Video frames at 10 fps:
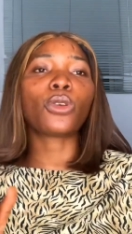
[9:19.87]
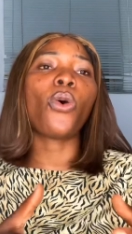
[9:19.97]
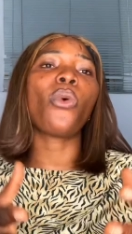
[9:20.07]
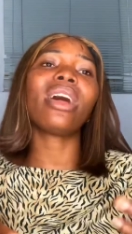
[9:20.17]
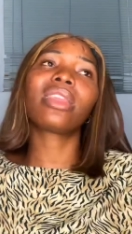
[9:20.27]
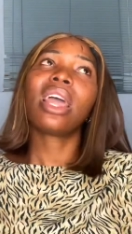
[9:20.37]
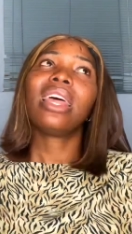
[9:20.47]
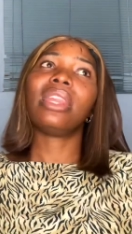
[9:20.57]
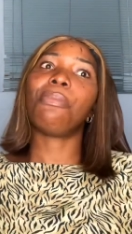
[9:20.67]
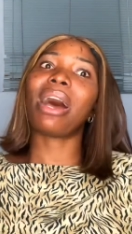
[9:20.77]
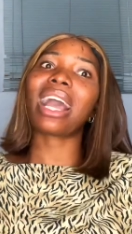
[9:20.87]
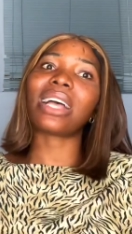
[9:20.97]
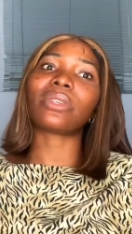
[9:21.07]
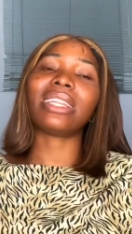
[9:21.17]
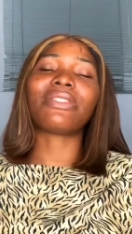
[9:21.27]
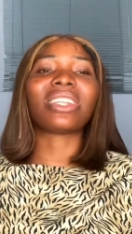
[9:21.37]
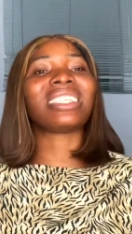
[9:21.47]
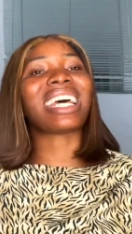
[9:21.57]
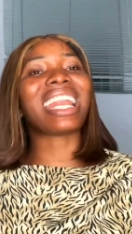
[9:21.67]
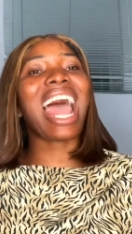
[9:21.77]
So what the bank actually
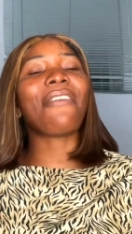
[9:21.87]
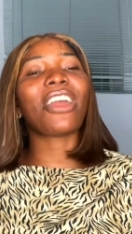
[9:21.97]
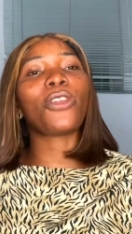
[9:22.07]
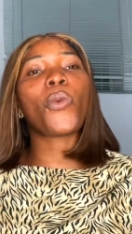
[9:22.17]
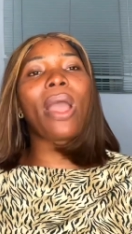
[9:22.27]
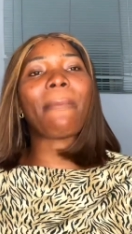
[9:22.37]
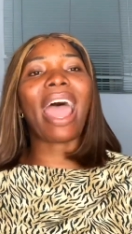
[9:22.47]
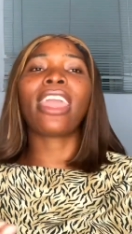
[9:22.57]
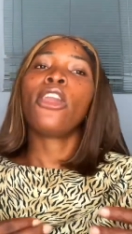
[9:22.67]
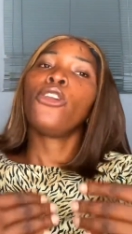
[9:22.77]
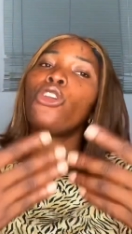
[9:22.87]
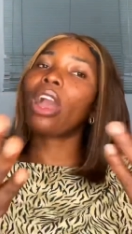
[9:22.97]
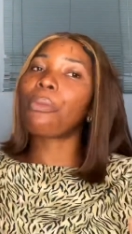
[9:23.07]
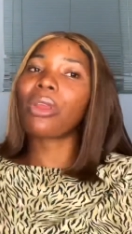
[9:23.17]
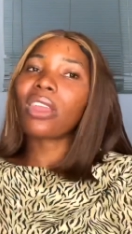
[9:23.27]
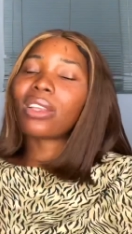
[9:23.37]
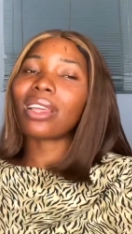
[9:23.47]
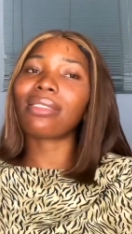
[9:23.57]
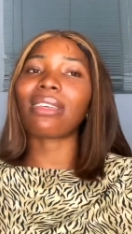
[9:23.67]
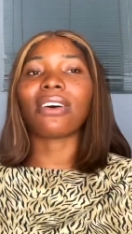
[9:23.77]
creates is an avenue whereby you can bring your
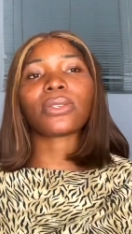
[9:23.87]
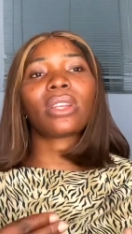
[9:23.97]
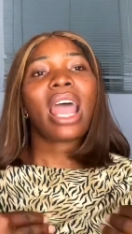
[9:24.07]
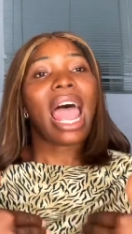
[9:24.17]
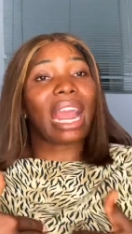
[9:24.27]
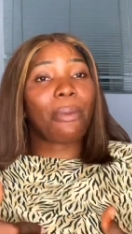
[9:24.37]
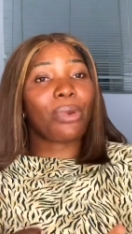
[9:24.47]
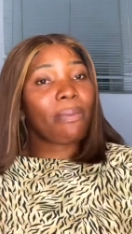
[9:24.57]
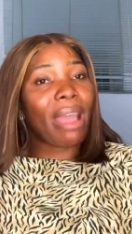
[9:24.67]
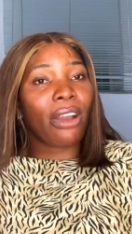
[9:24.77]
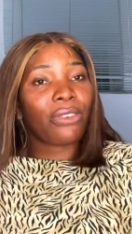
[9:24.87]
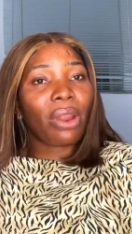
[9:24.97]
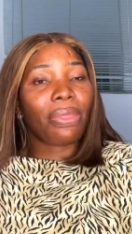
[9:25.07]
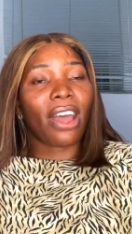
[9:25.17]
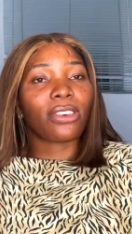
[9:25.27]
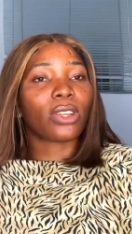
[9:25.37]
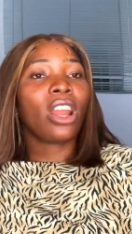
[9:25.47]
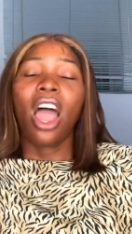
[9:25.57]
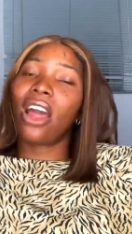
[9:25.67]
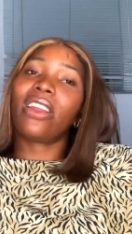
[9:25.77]
10,000, I can bring my
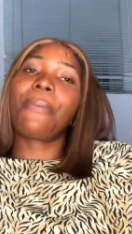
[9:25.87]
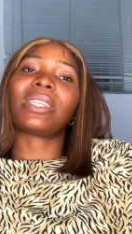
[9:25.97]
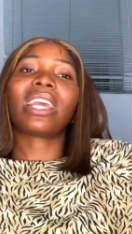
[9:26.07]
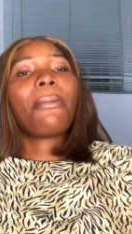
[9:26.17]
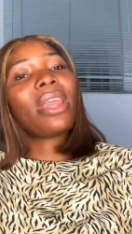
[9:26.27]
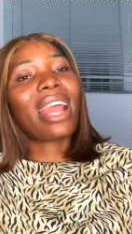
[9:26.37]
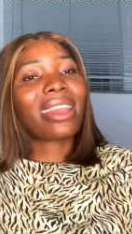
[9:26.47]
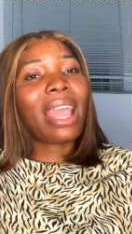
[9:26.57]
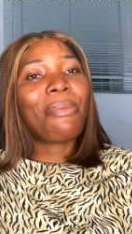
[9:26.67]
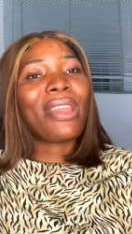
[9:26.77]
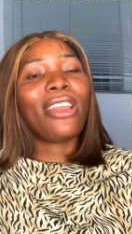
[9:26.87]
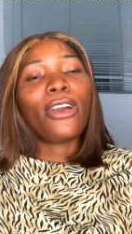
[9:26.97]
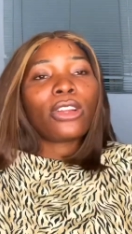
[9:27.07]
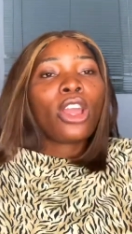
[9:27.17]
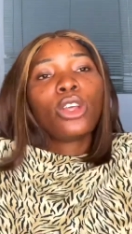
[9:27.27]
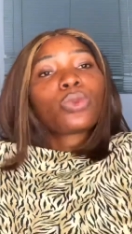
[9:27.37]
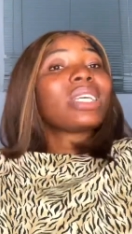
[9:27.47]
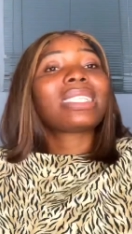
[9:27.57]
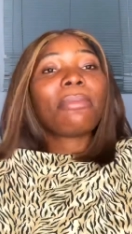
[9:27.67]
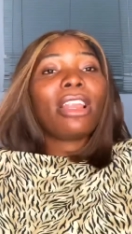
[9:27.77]
100,000, another person can bring their 10 million,
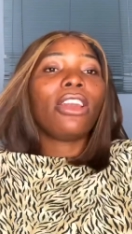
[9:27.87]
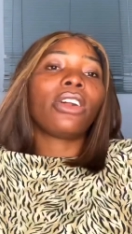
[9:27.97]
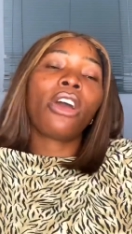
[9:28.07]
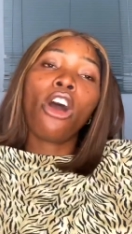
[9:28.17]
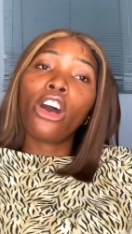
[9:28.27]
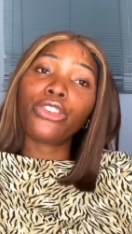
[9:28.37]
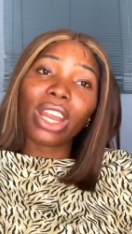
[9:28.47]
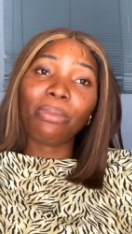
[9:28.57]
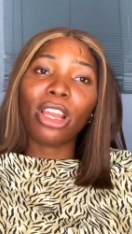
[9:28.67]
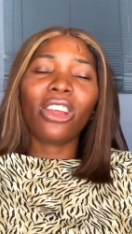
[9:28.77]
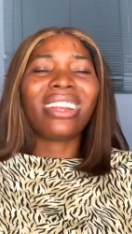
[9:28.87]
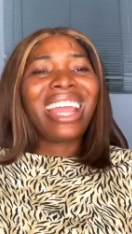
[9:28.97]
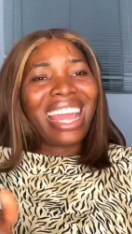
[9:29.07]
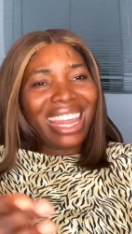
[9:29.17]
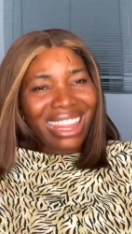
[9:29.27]
20 million, 100 million.